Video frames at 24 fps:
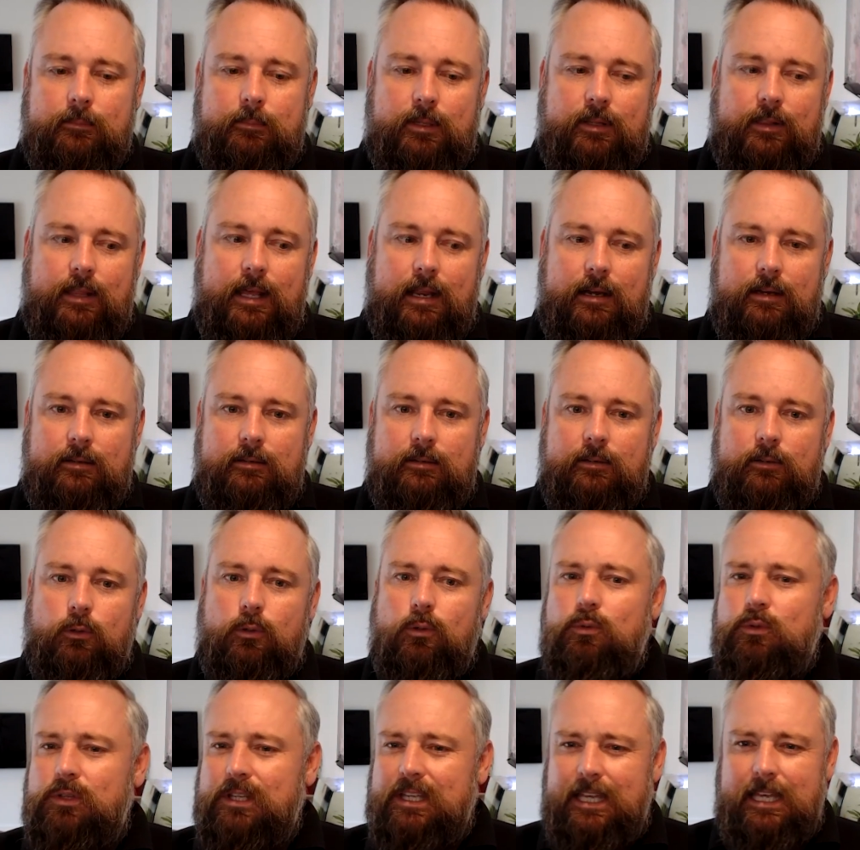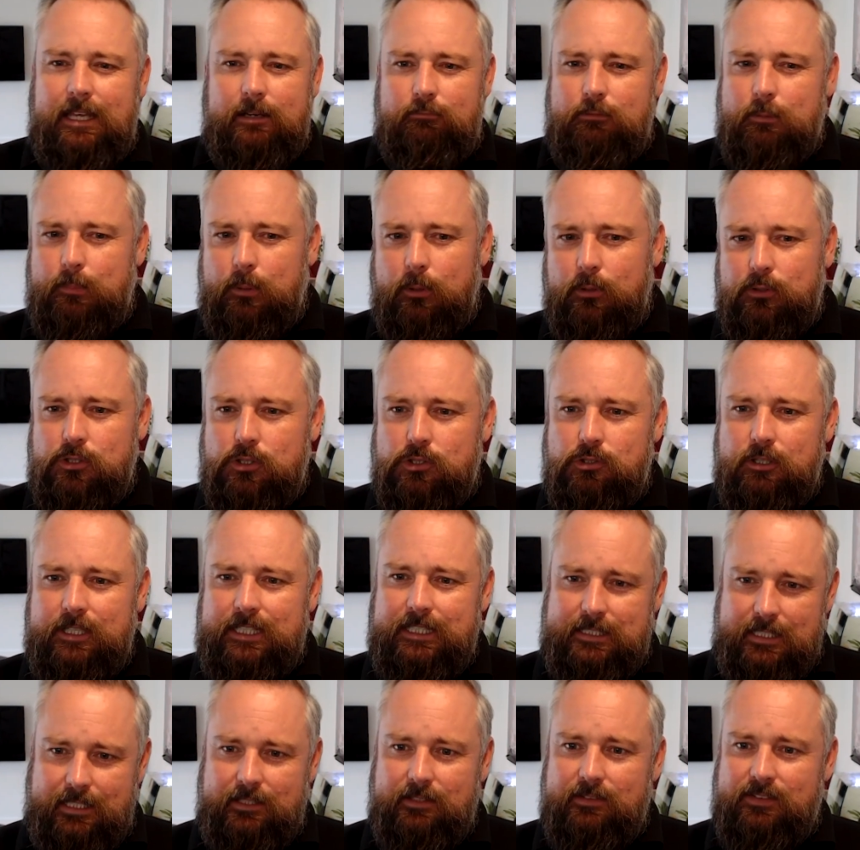But then all the Git
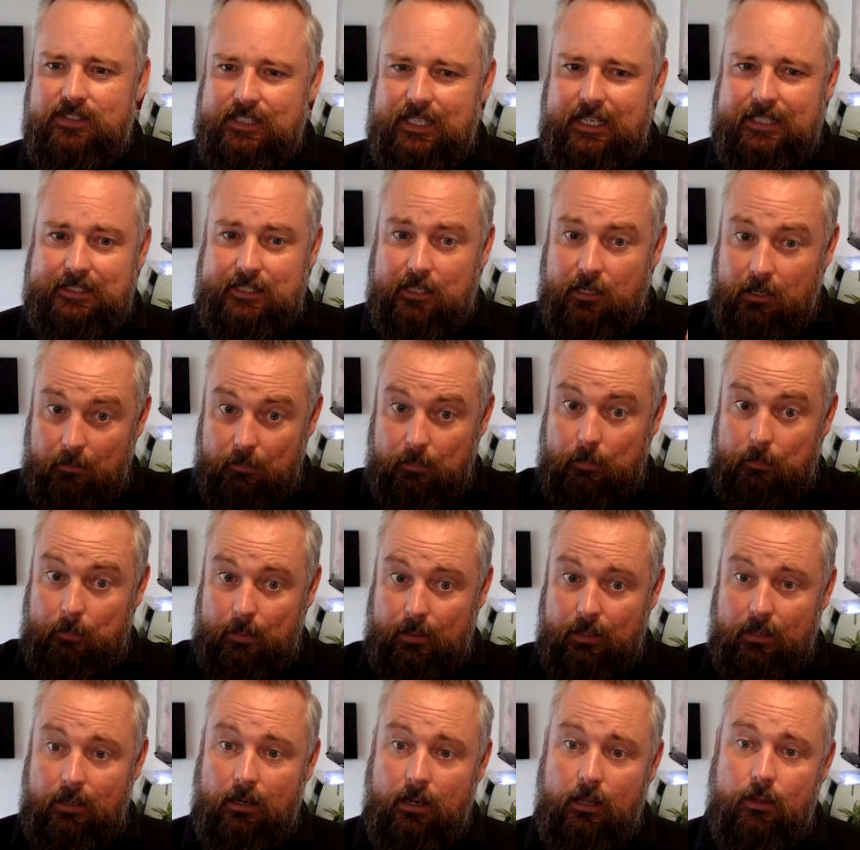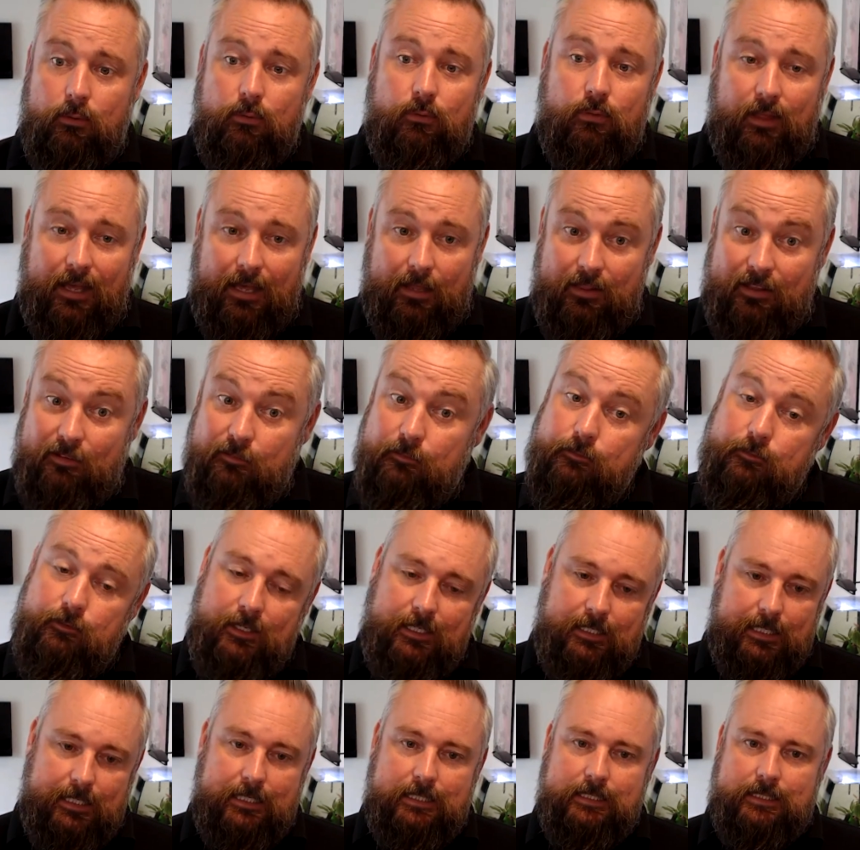repositories that you've set up below that
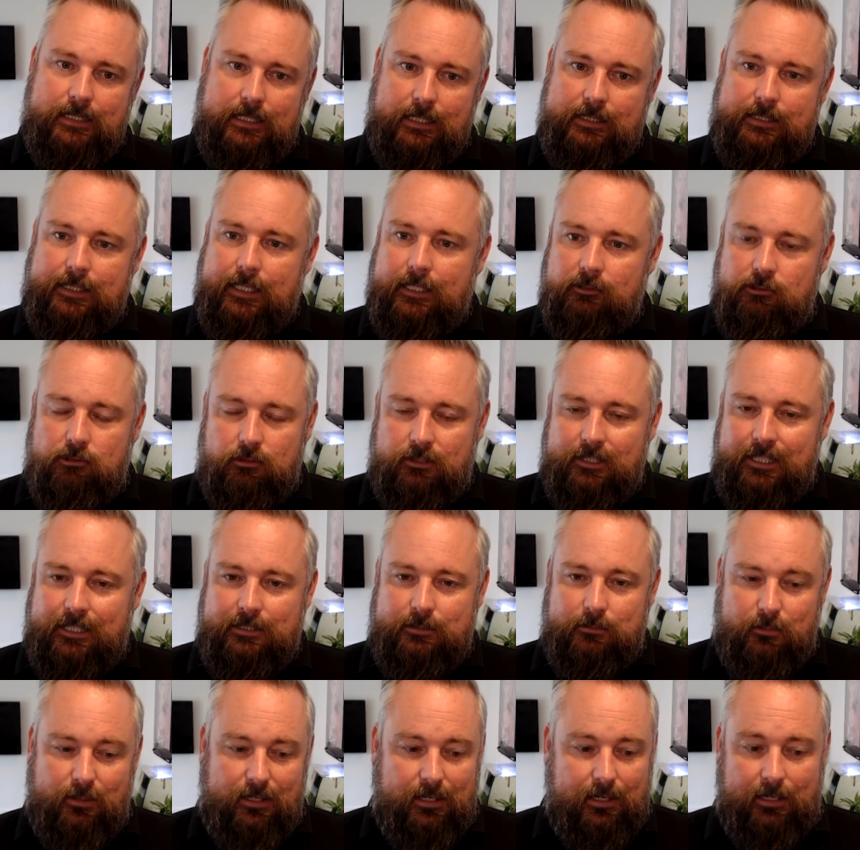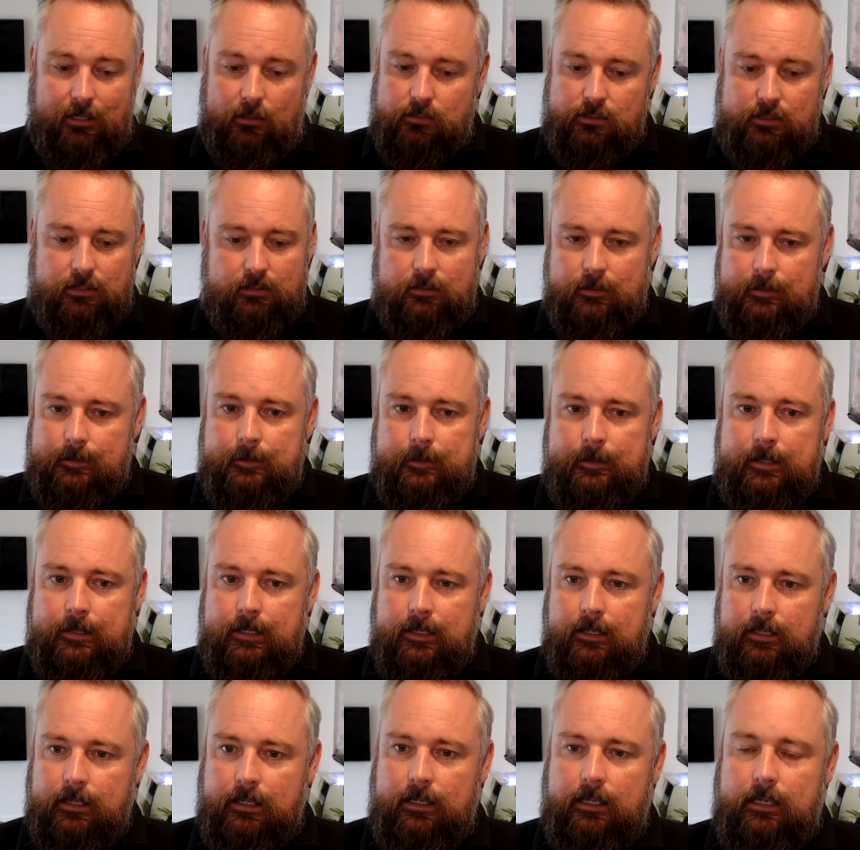feed into the central data warehouse
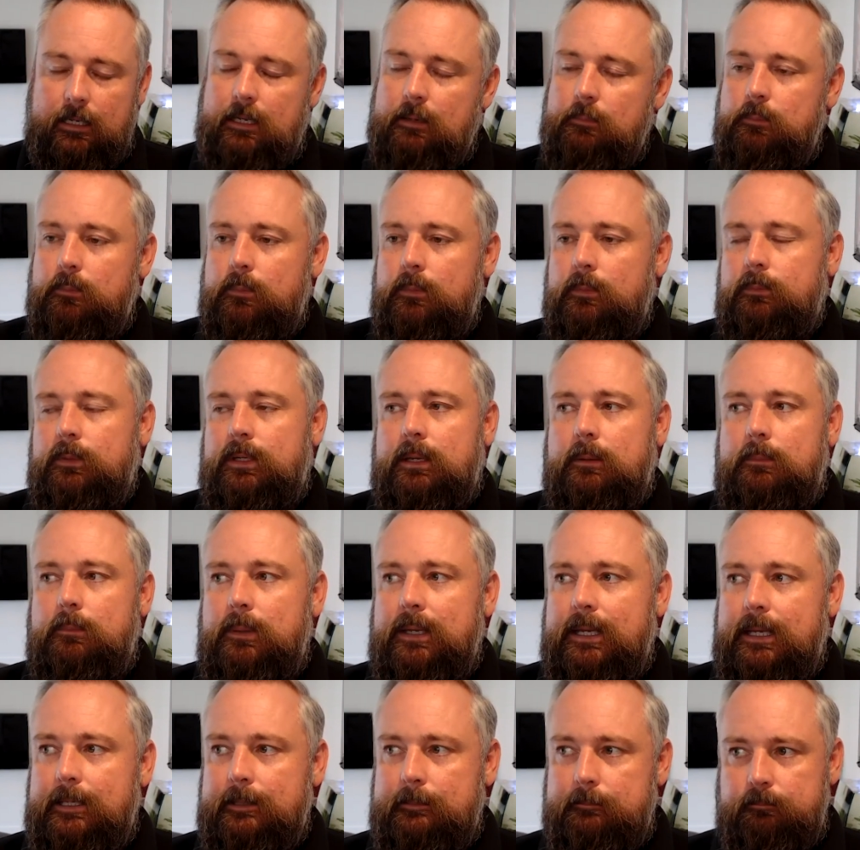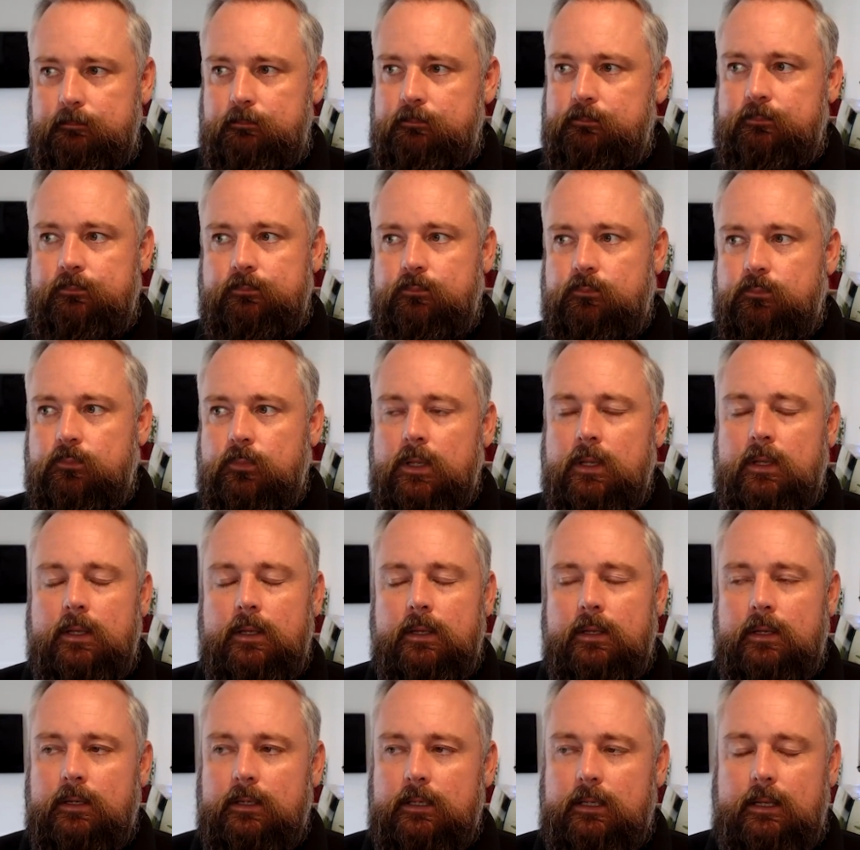can be
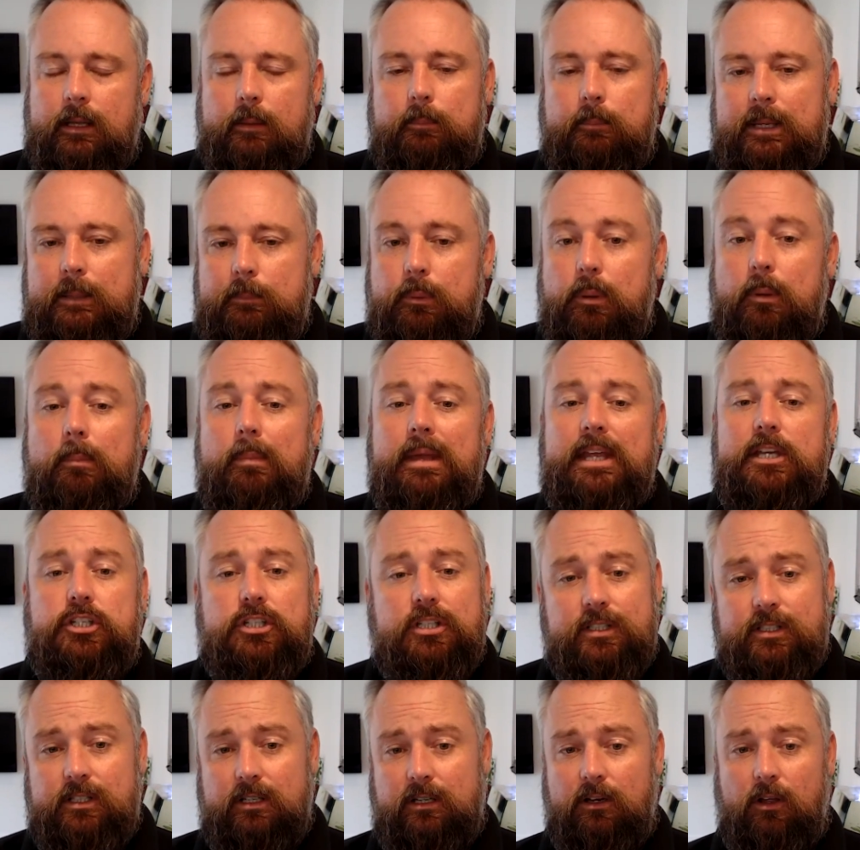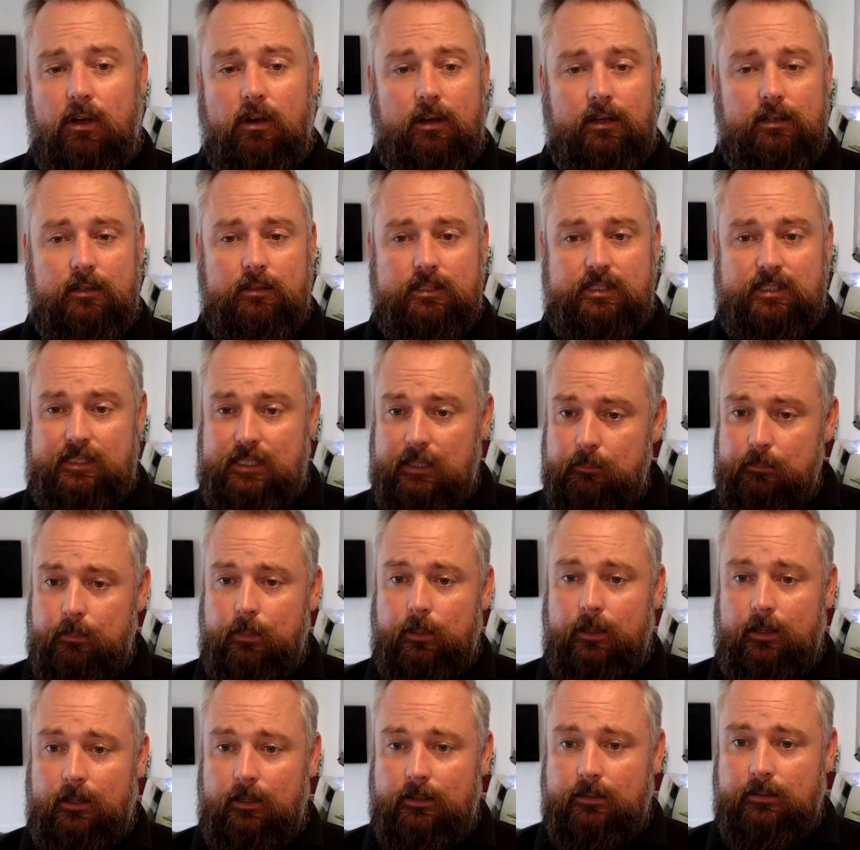can be permissioned a lot
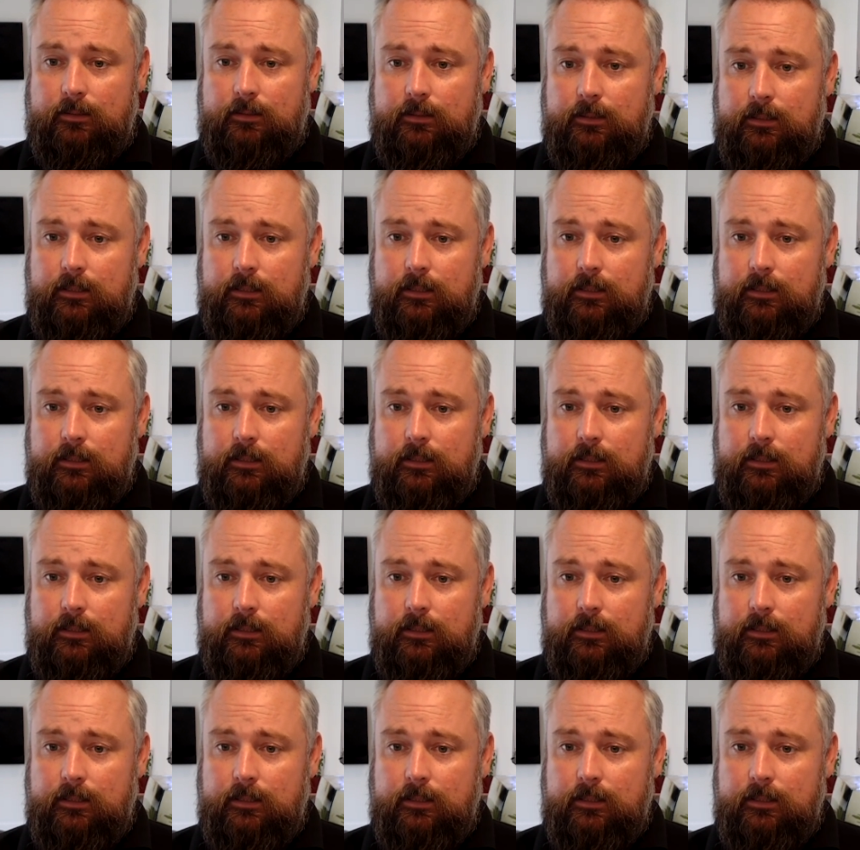simpler.